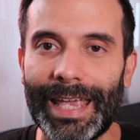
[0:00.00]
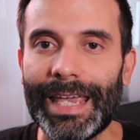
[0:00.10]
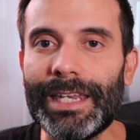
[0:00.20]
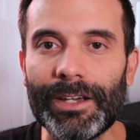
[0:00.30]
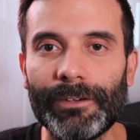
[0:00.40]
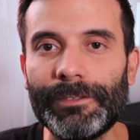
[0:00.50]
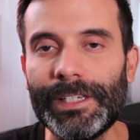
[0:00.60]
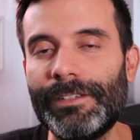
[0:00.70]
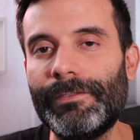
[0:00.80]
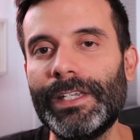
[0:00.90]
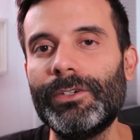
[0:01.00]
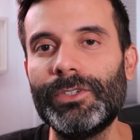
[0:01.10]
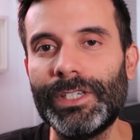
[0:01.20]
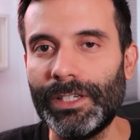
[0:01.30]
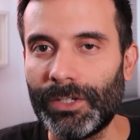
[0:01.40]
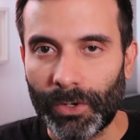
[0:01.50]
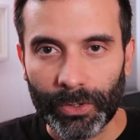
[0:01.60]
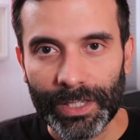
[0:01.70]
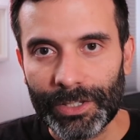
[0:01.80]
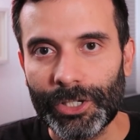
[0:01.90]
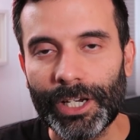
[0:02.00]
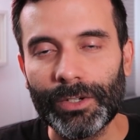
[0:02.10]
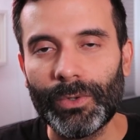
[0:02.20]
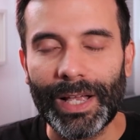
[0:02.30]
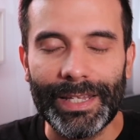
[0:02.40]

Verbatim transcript: any of these videos here on this channel,